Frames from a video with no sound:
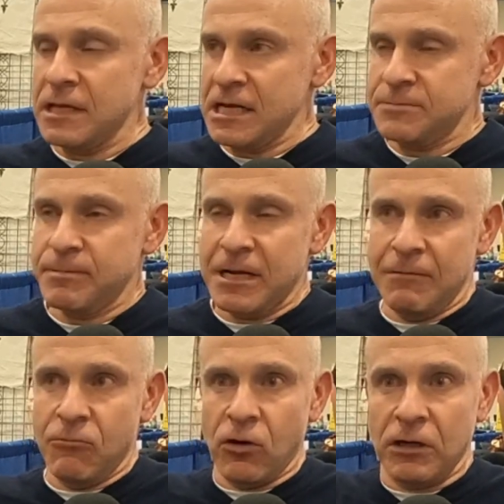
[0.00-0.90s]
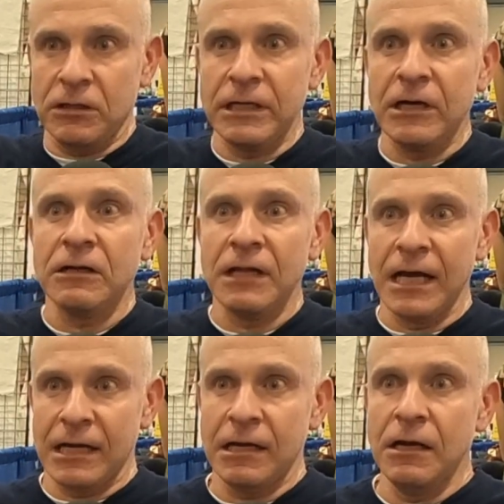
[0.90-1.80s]
things become more clear.
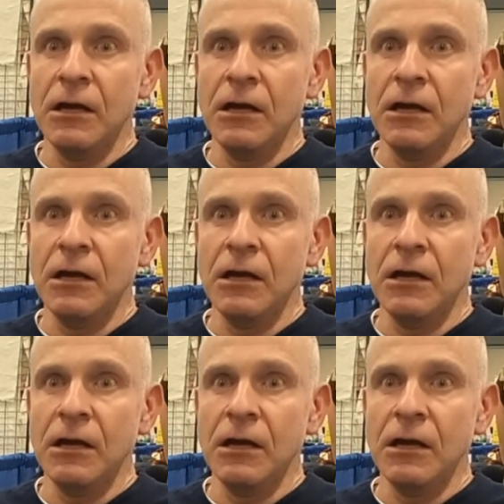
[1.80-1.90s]
Like,